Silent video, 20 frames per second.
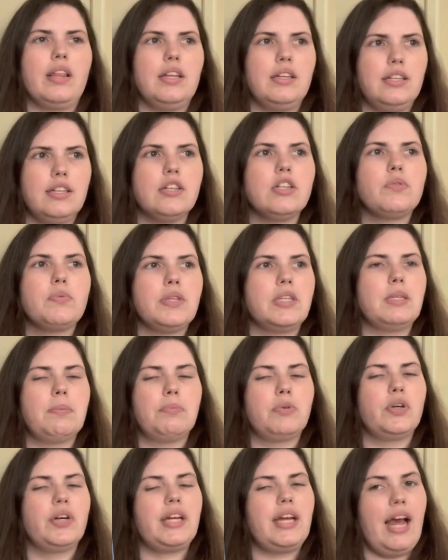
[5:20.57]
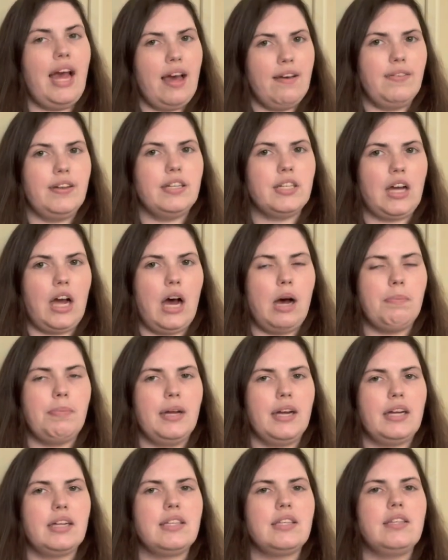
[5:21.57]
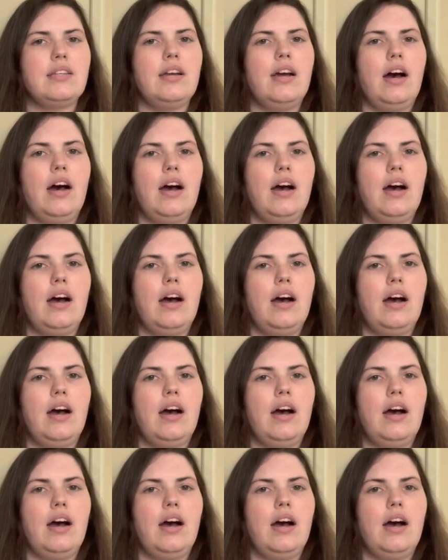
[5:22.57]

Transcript: It deals with some pretty heavy topics.